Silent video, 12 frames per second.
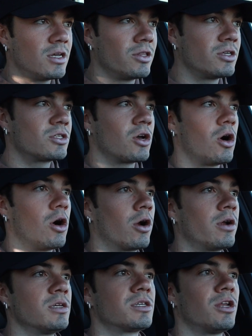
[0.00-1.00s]
on this
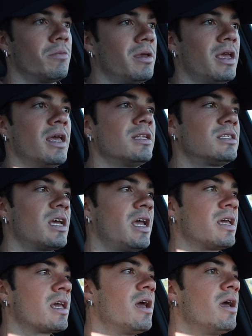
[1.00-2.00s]
car is gonna be
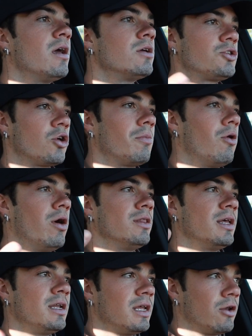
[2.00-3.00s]
intake, turbo
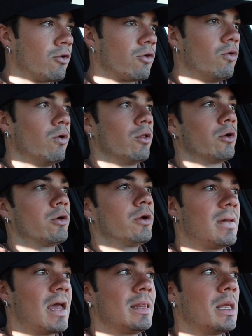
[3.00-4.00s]
inlet, intercooler,
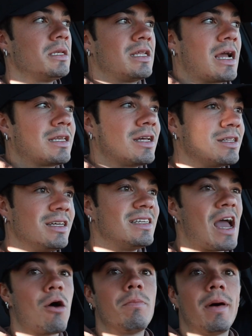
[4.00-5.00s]
and then technically
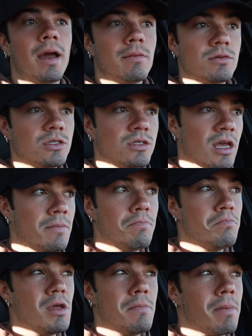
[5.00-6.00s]
downpipes
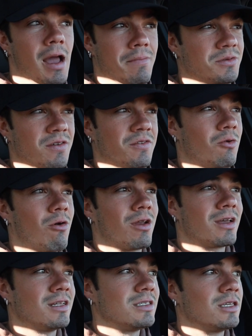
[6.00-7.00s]
and mid pipes if you
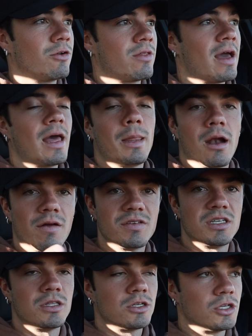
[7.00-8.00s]
want to consider that, and then
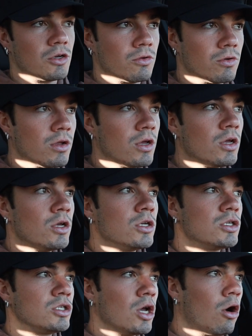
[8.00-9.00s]
obviously the
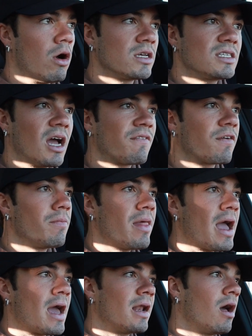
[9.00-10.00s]
tune. So aside from
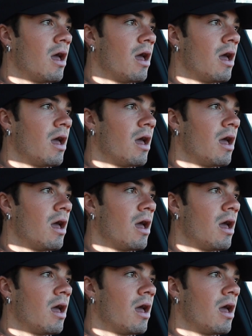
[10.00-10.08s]
that,